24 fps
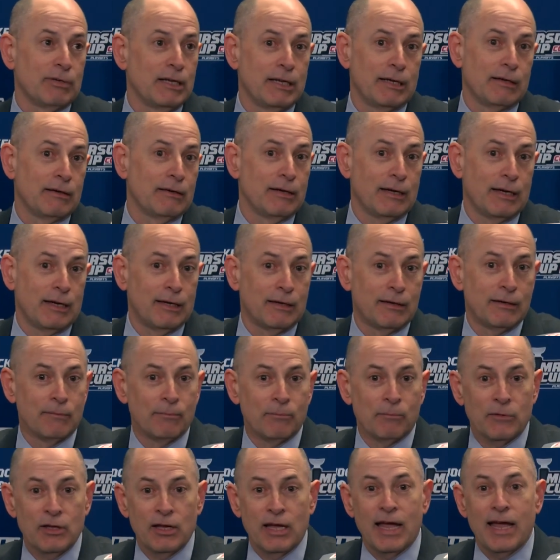And
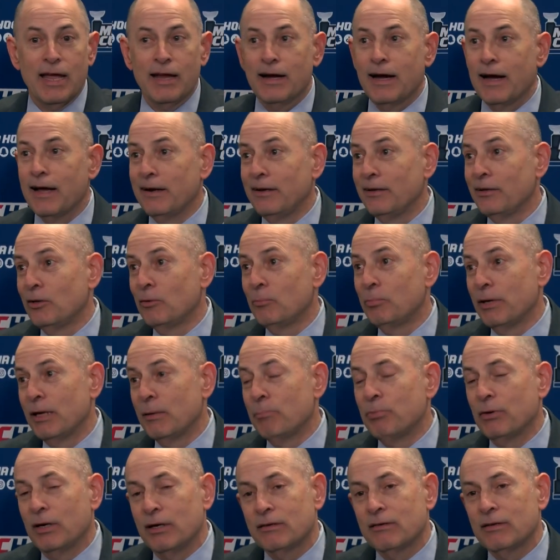you hang on a little
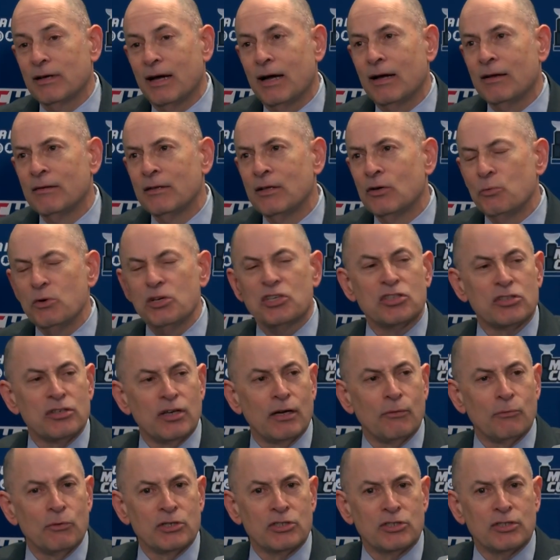bit, but we
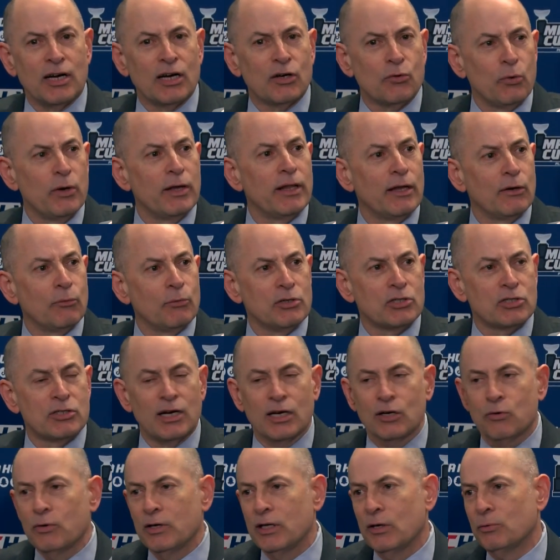stuck with it. We
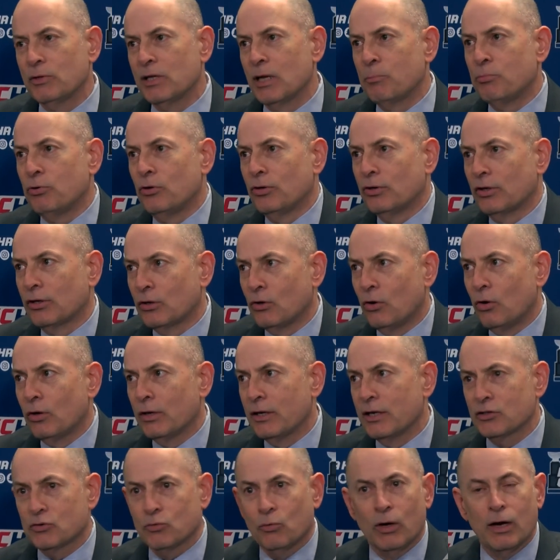stuck with it when they pulled their
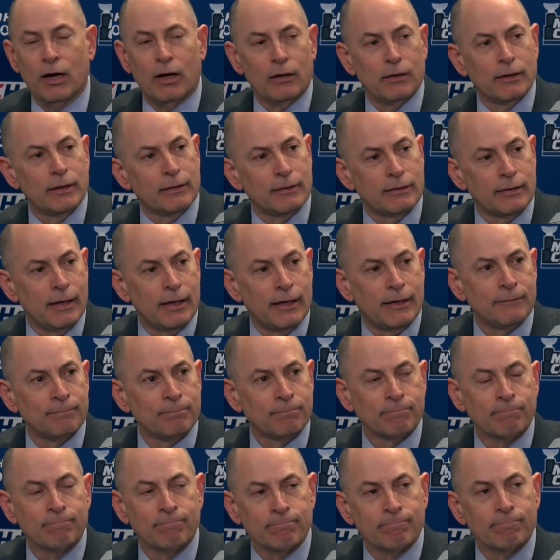goalie as well, and I
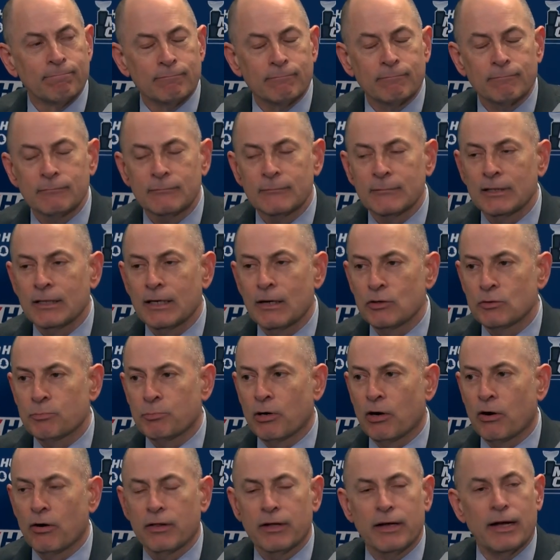was
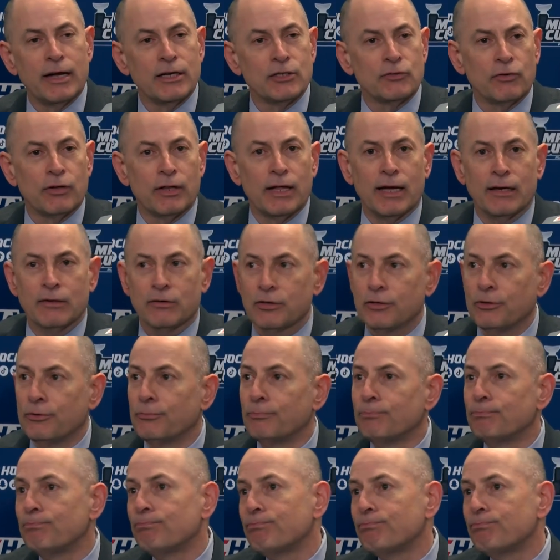proud of the guys for that too.